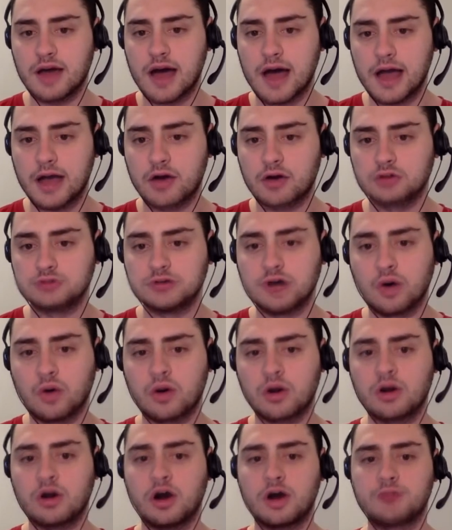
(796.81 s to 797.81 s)
higher or
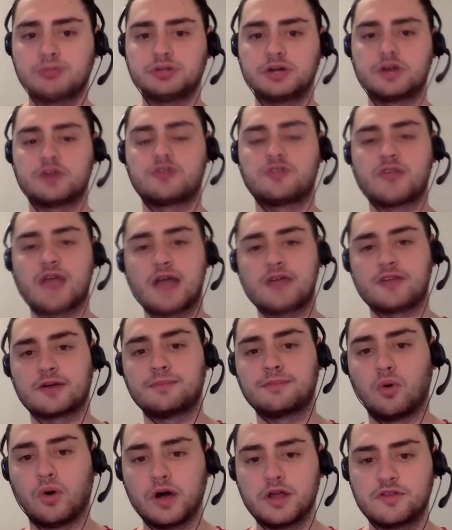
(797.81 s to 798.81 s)
lower on player stats
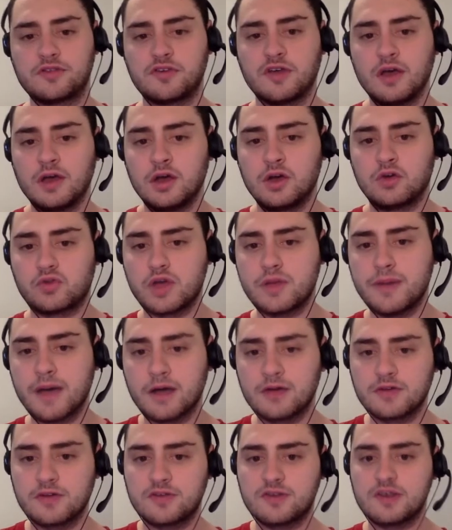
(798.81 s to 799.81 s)
like points,
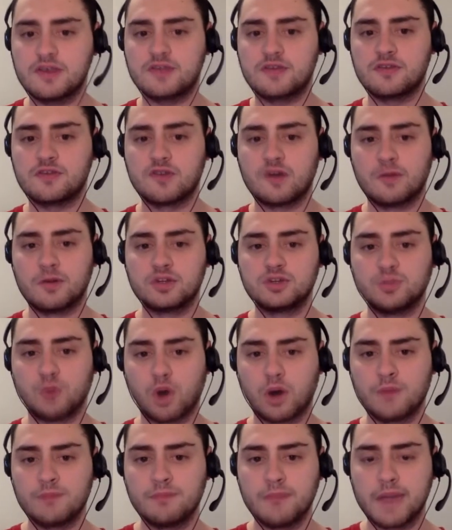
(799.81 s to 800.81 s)
rebounds, assists, and so much more.